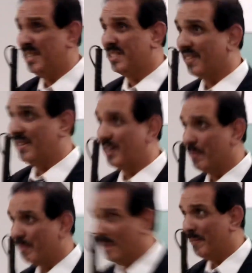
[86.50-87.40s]
to their
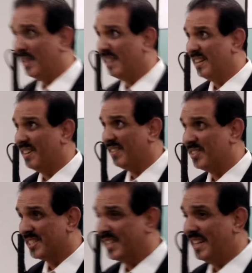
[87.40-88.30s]
commitment and
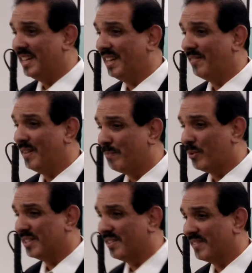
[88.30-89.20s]
understanding of the
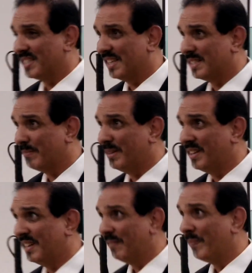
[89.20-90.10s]
importance of
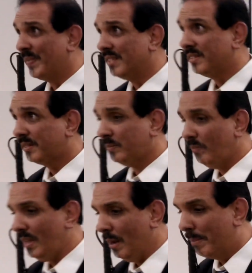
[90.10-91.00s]
accessibility.
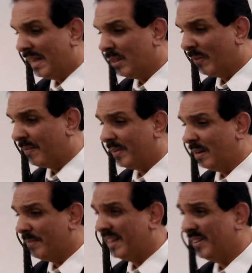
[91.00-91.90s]
By the way, for
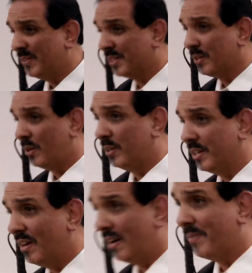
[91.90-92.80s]
anybody who's still holding
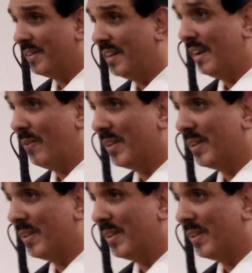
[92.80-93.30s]
off on iOS